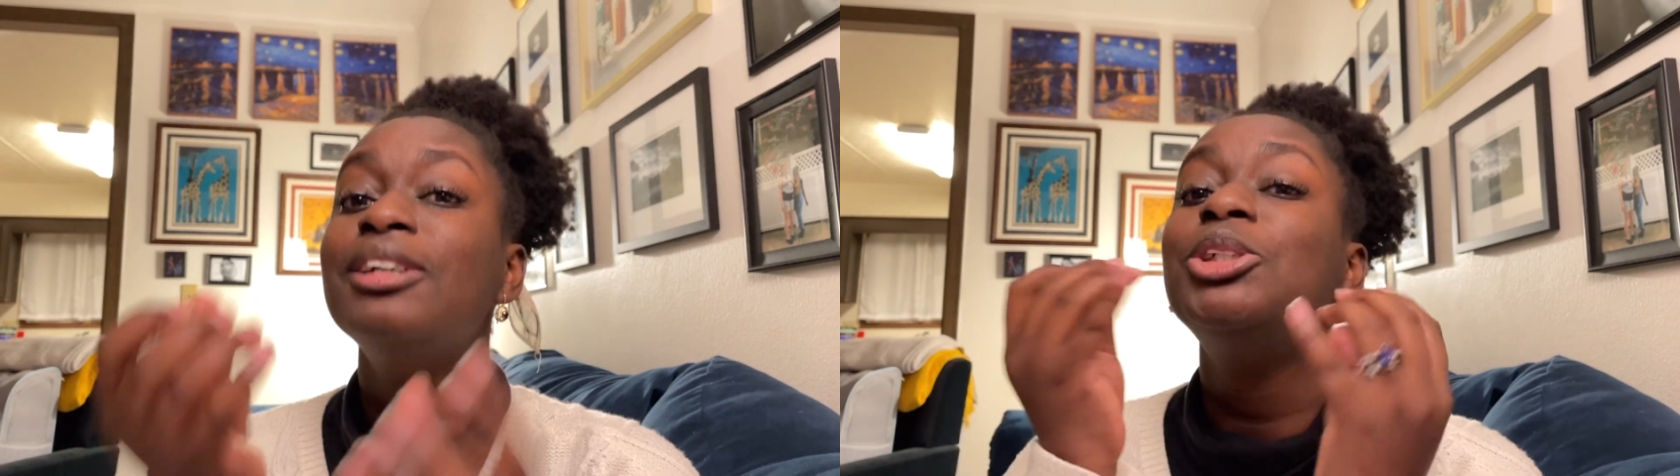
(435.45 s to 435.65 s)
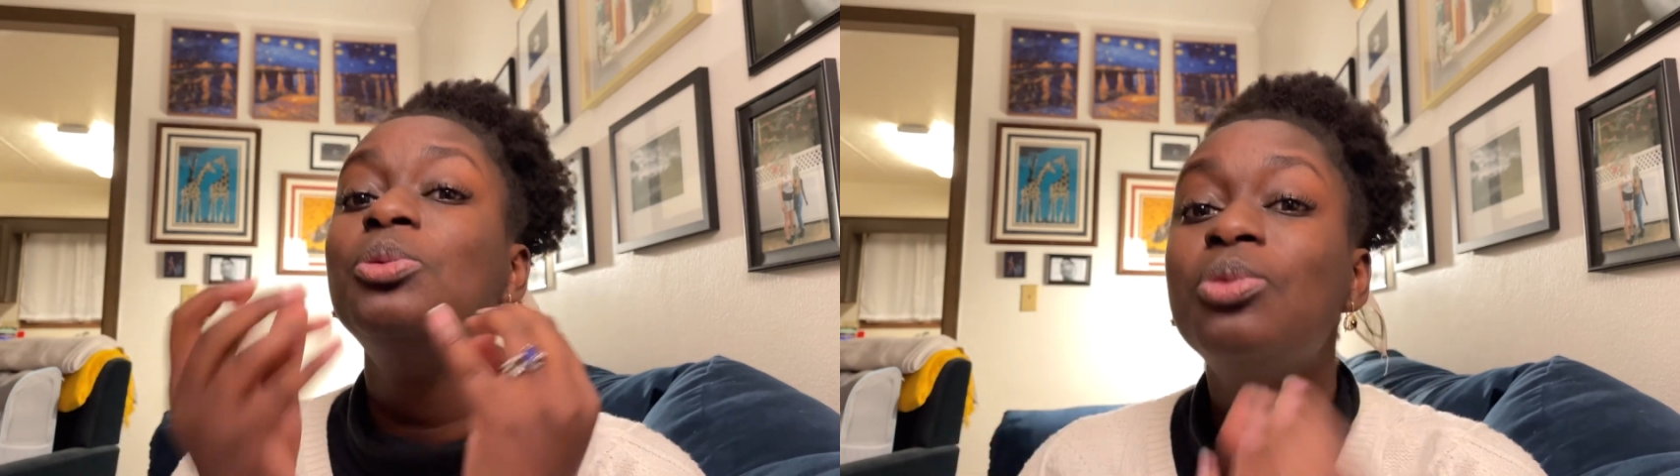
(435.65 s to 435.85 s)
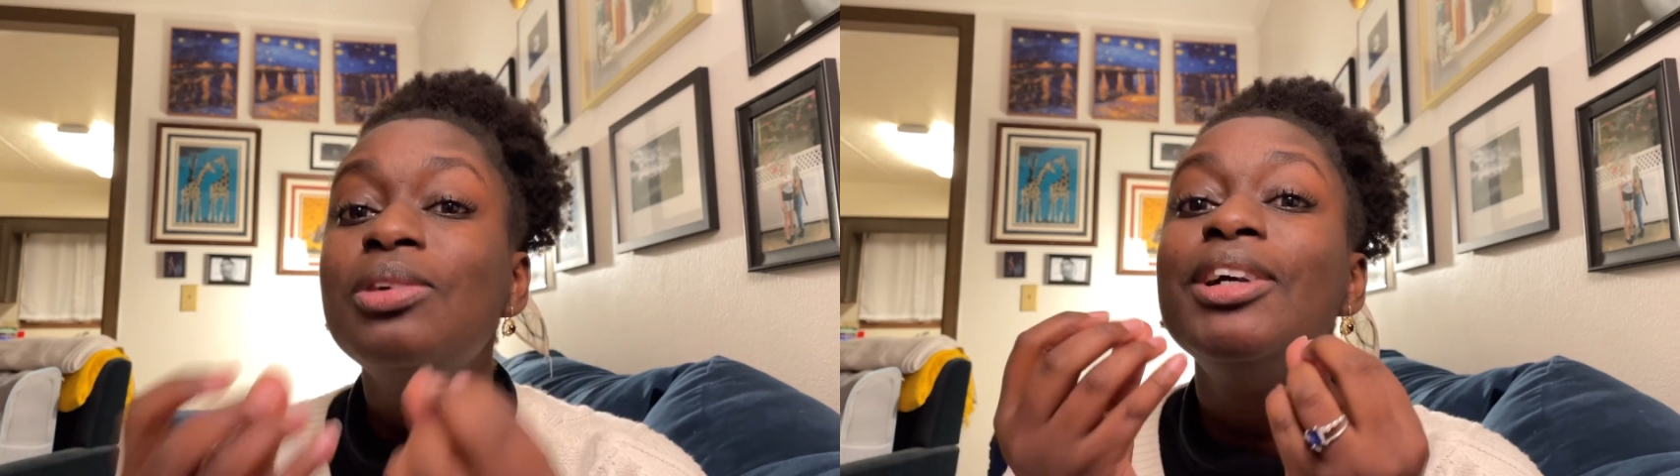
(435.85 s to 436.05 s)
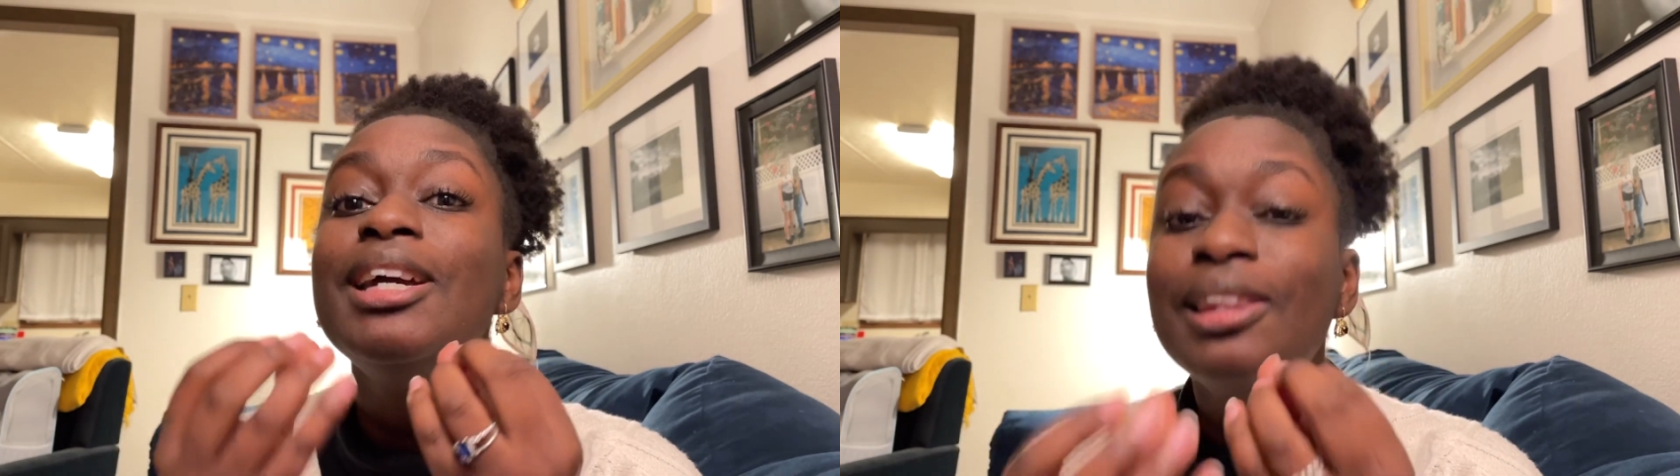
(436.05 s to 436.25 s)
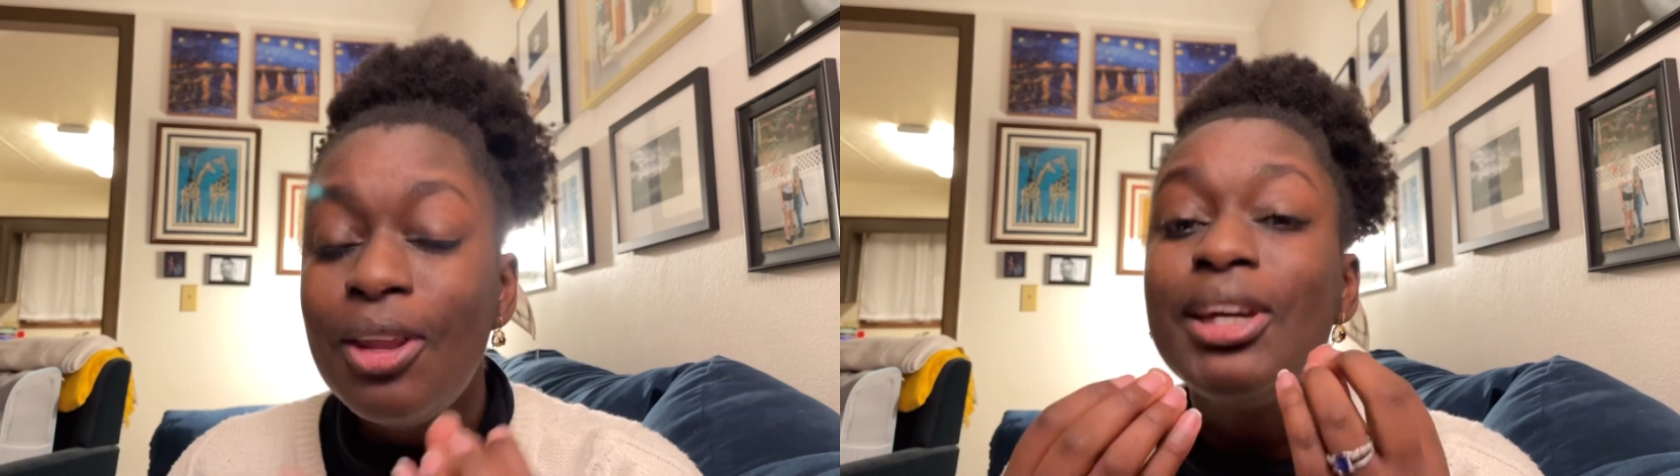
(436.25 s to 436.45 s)
to
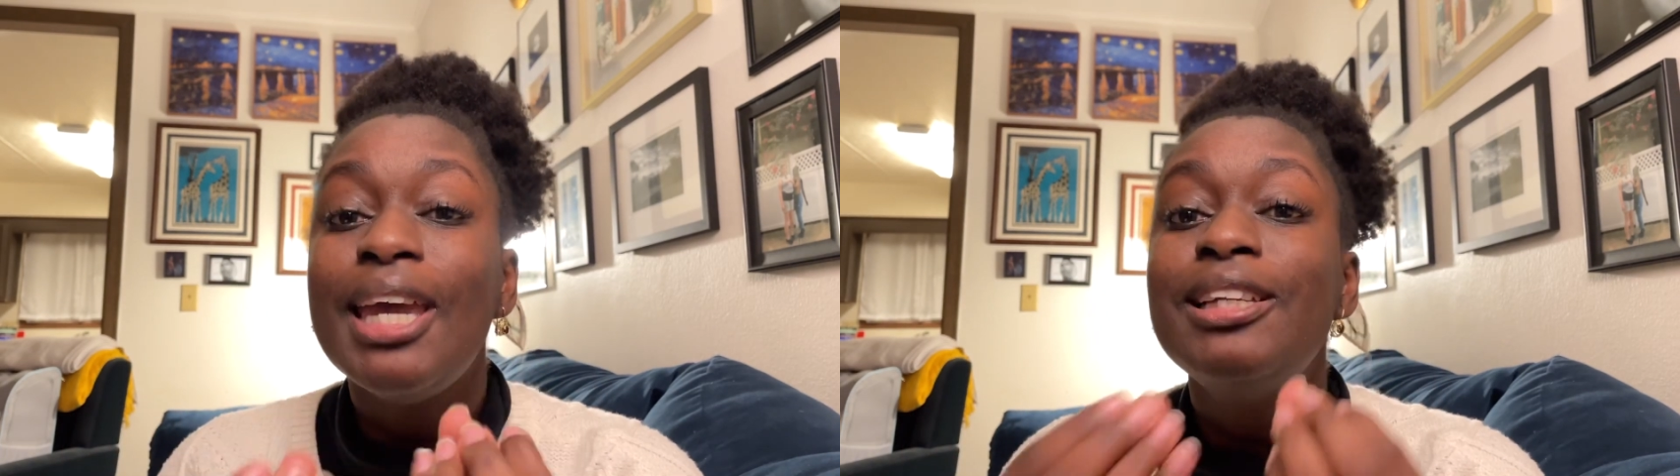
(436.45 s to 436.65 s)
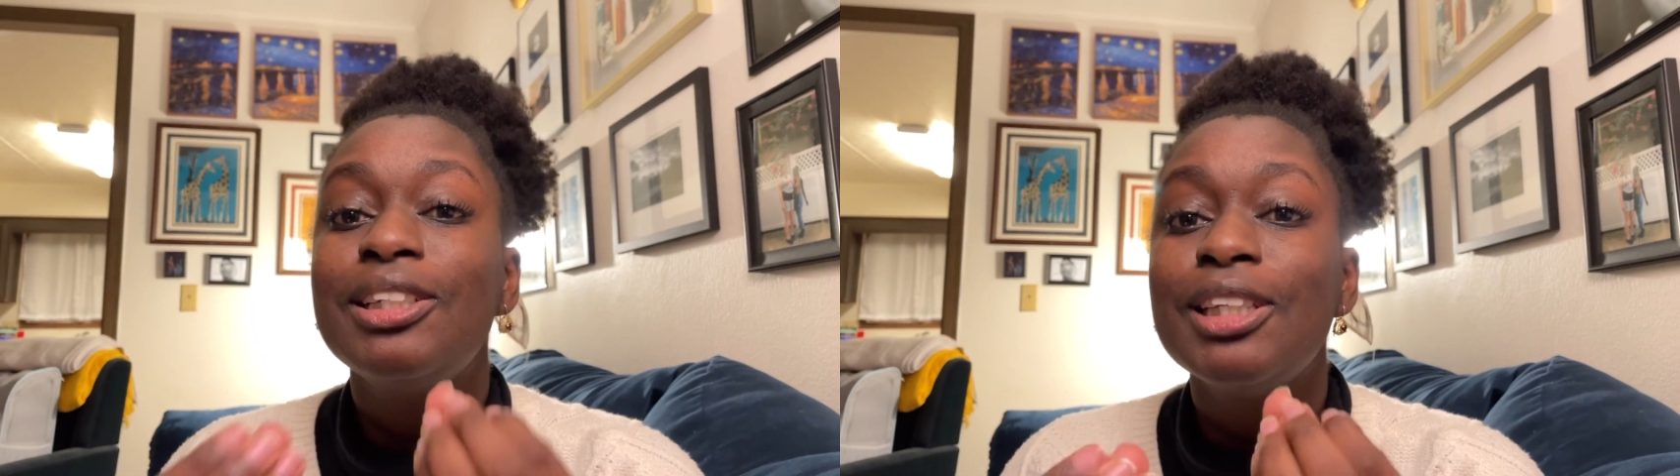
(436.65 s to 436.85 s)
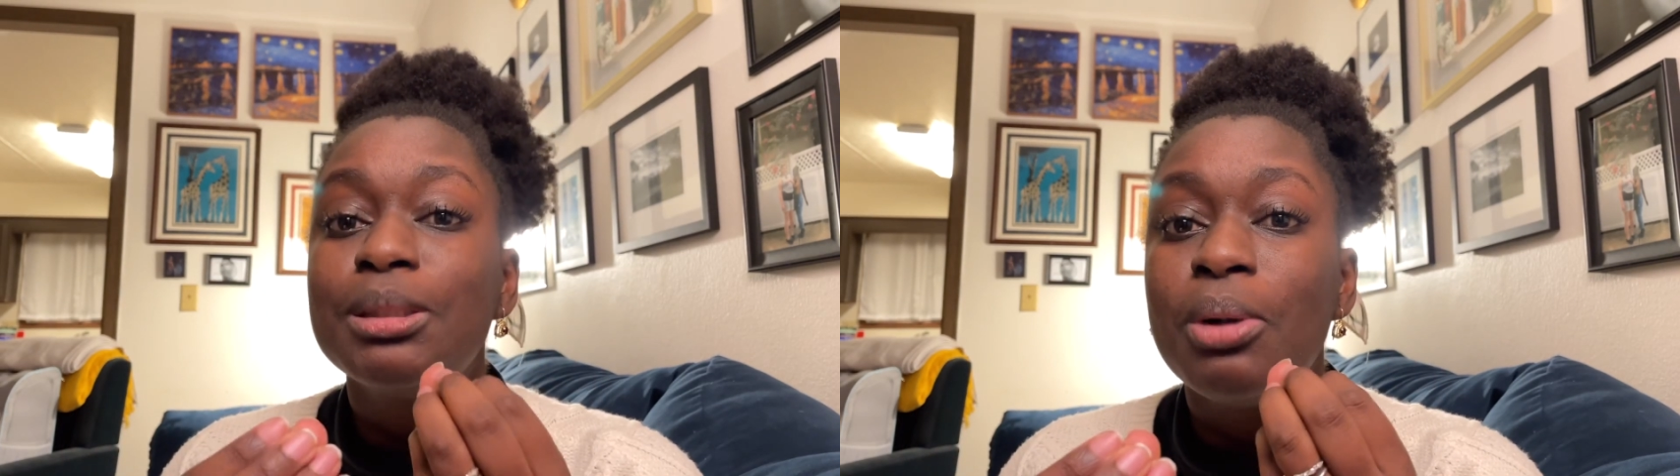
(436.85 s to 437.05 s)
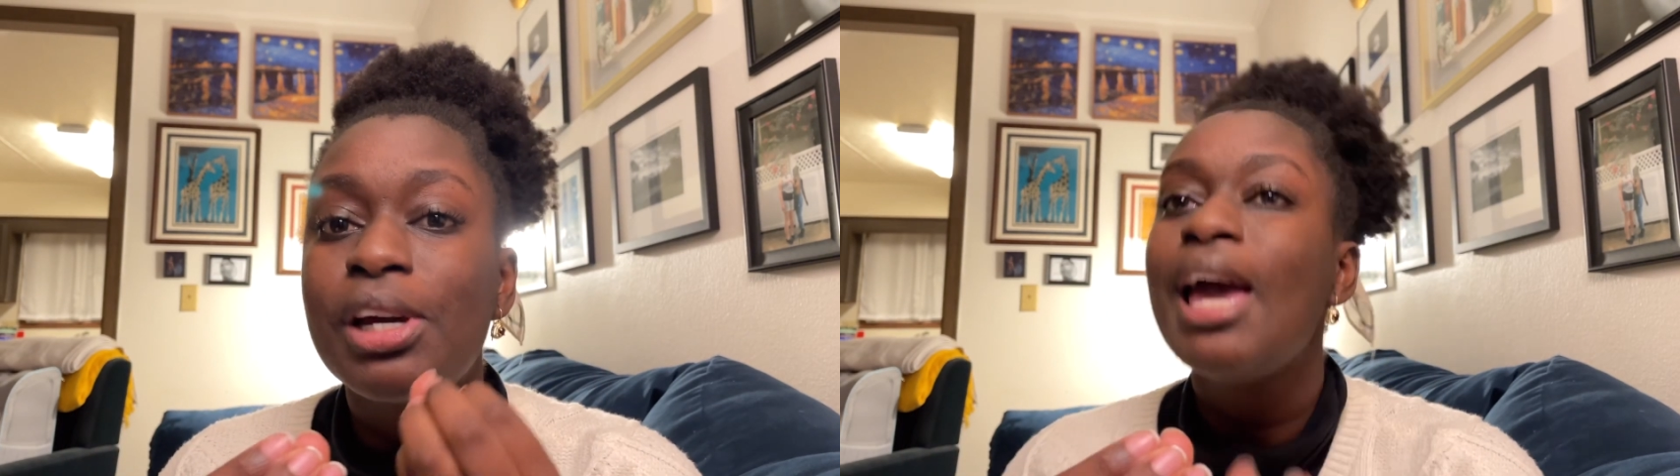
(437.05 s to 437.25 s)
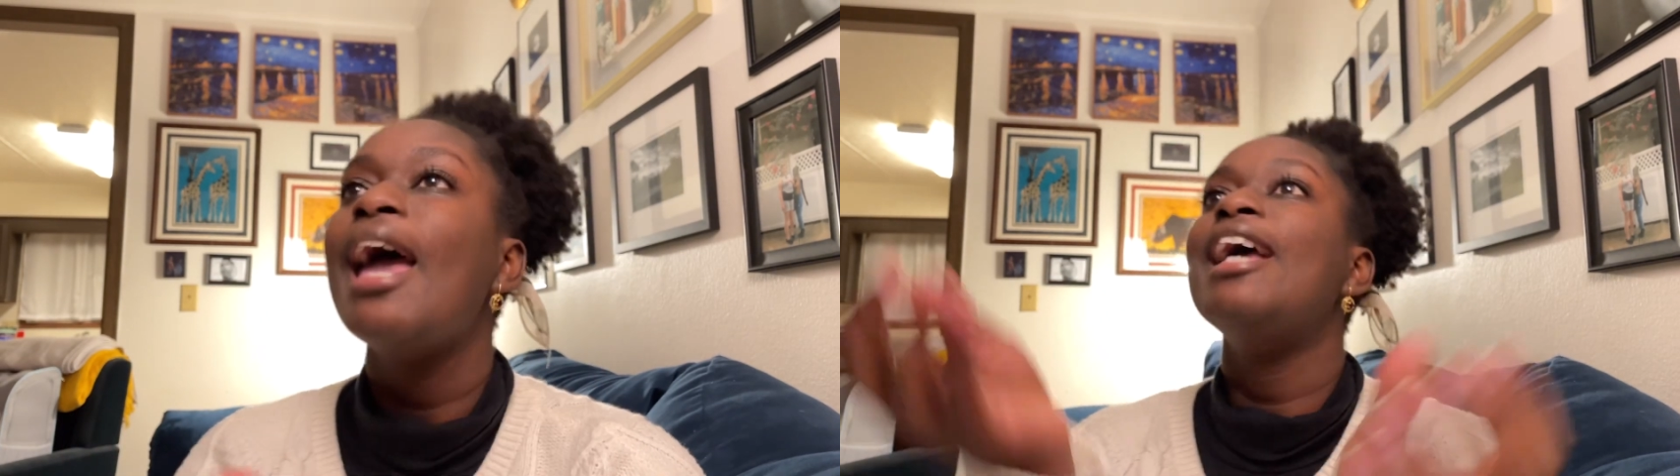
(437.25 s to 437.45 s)
look into this book